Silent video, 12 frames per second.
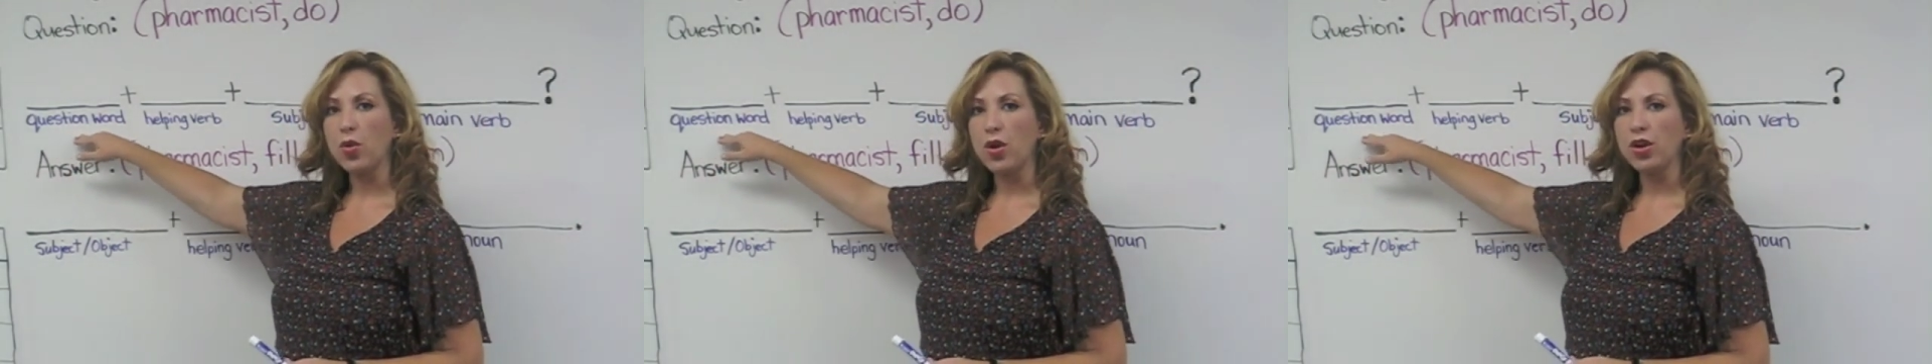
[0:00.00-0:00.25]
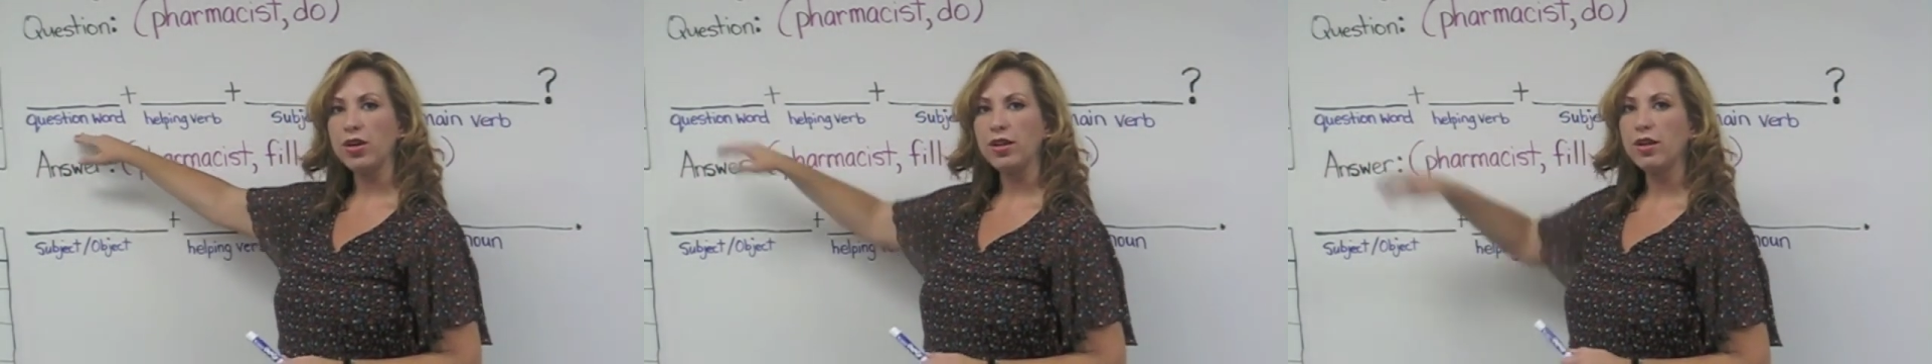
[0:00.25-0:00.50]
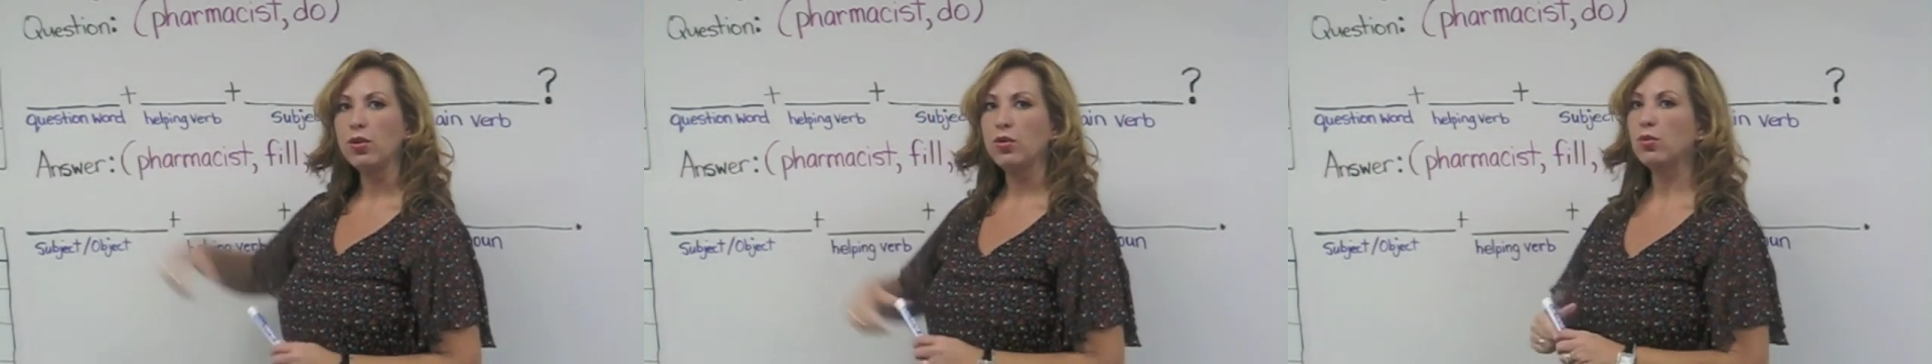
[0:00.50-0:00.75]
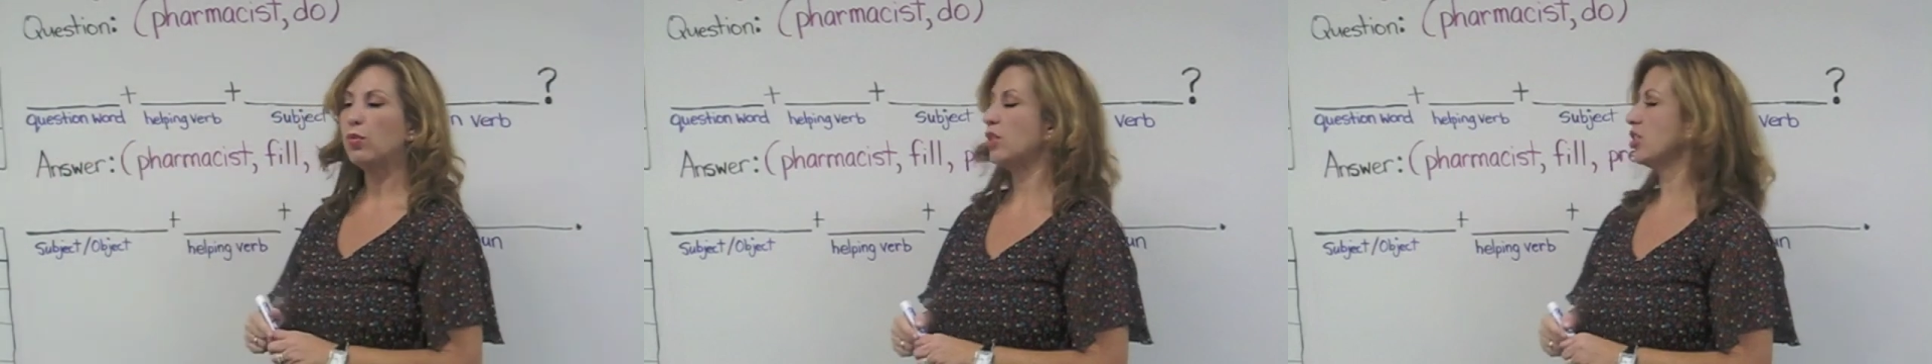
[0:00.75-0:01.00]
word,
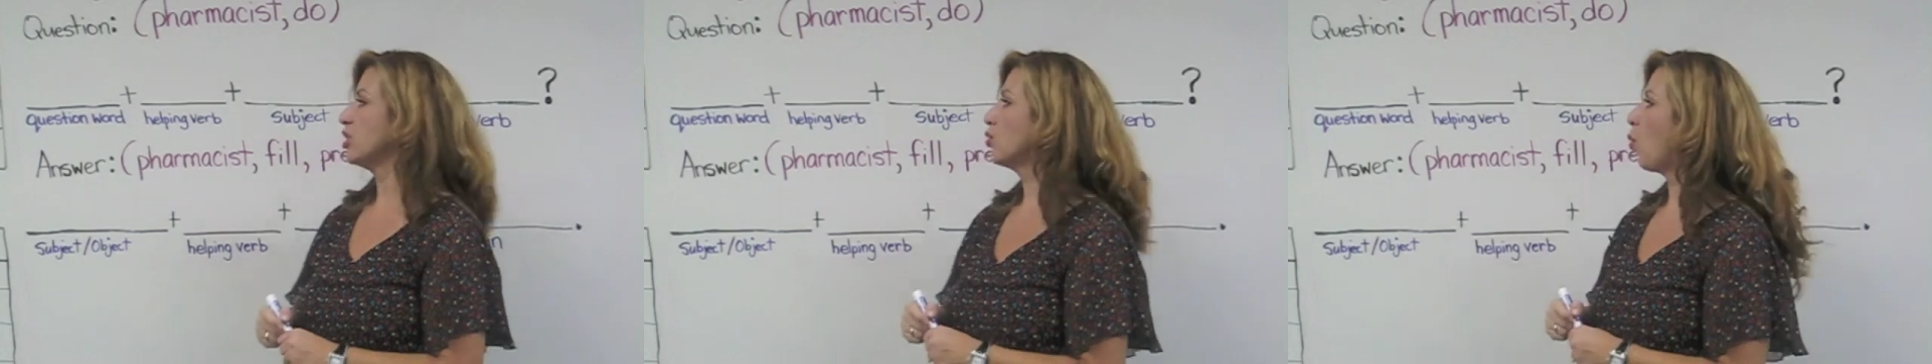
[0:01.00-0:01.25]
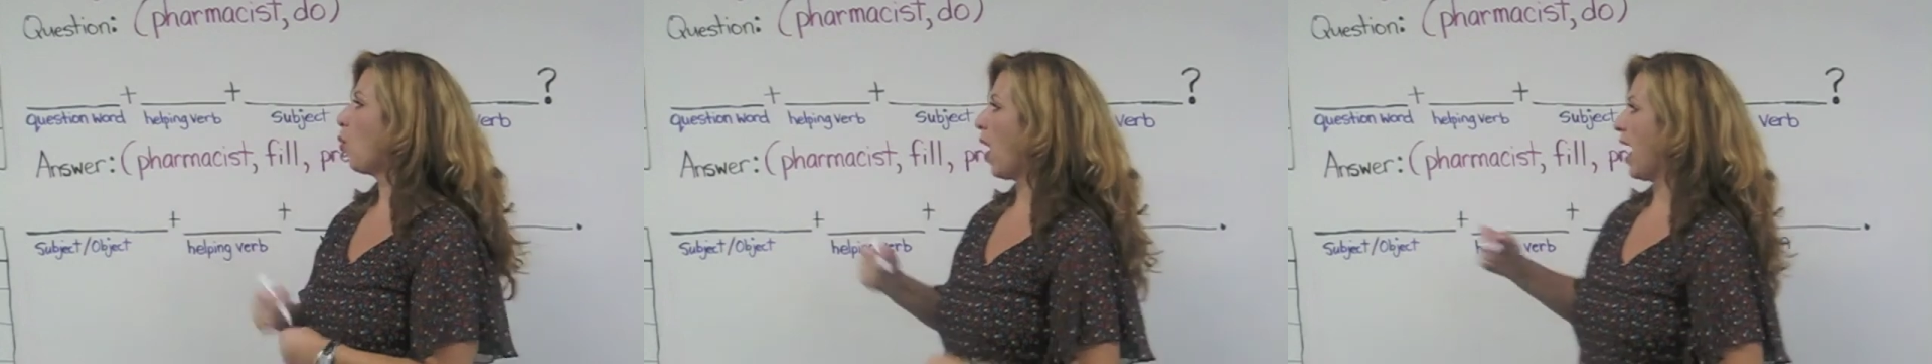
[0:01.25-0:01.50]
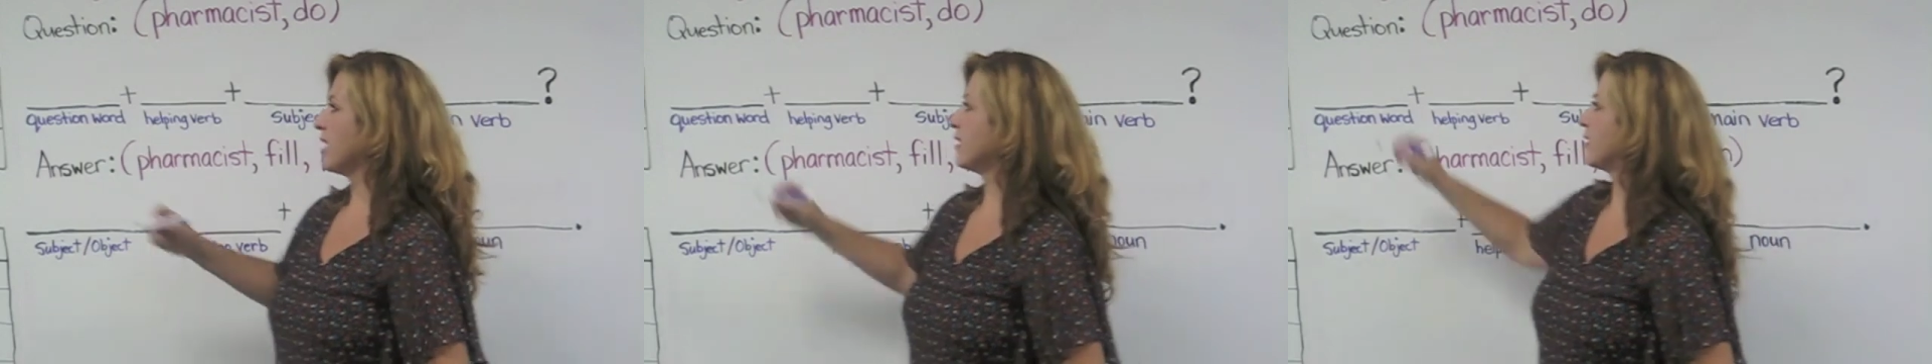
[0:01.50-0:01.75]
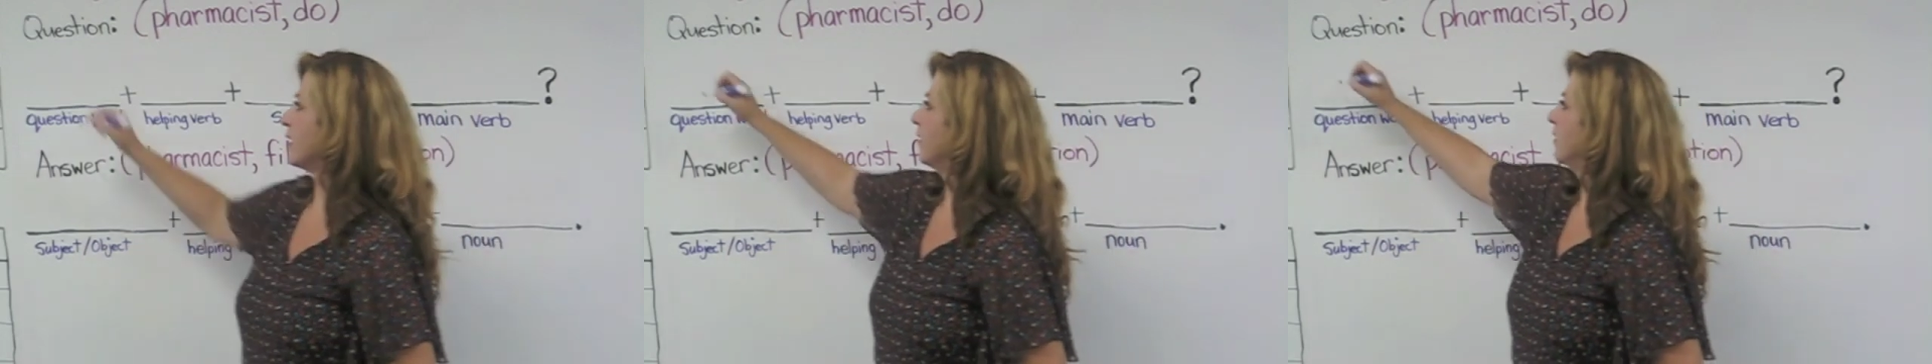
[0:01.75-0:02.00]
which is what.